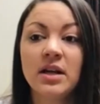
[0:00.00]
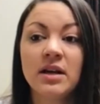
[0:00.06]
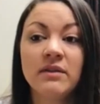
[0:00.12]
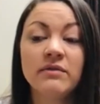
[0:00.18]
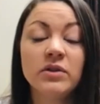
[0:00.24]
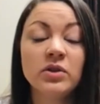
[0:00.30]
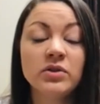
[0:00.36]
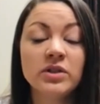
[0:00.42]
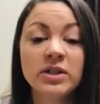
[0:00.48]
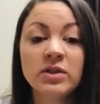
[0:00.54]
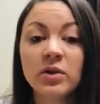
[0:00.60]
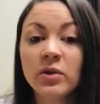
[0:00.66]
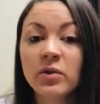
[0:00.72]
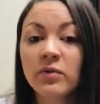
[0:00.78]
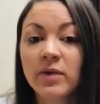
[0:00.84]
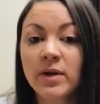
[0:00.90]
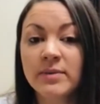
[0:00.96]
of using
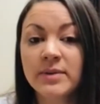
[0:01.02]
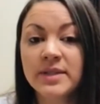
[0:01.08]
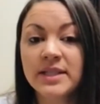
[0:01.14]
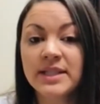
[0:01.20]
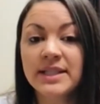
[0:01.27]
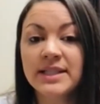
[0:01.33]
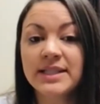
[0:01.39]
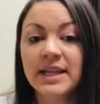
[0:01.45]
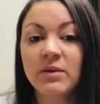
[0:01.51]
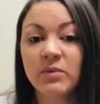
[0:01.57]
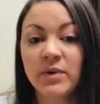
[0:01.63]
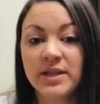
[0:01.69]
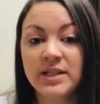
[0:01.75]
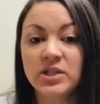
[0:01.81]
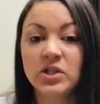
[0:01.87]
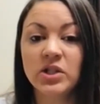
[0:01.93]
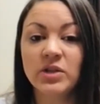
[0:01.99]
local pharmacies and
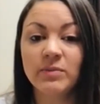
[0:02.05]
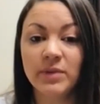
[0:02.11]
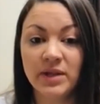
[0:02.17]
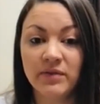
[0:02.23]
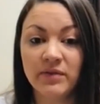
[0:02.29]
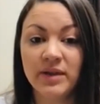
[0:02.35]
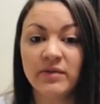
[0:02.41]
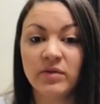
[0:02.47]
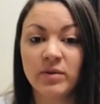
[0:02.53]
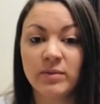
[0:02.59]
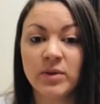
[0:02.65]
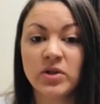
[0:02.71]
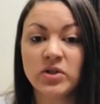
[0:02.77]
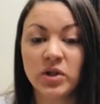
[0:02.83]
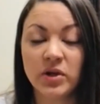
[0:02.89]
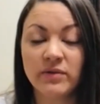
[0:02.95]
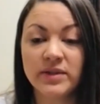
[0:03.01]
ways that you can benefit from our
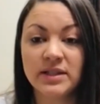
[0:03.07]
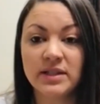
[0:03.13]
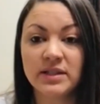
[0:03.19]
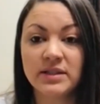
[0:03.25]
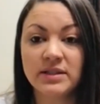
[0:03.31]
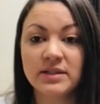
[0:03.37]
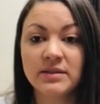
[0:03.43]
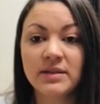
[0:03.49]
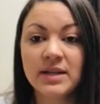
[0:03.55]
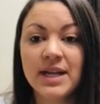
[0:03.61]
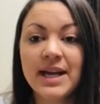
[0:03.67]
services.